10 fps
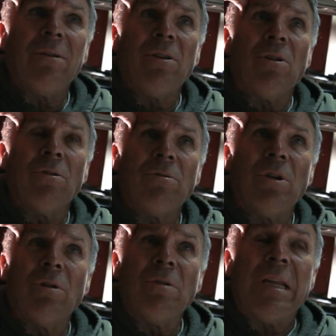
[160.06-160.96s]
you
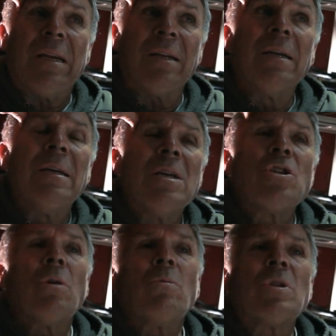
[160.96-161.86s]
don't need it.
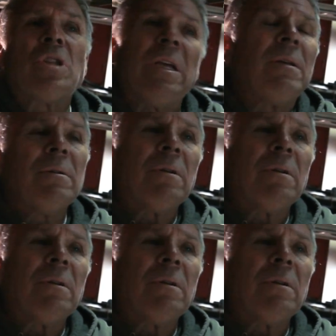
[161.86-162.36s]
So we'll see.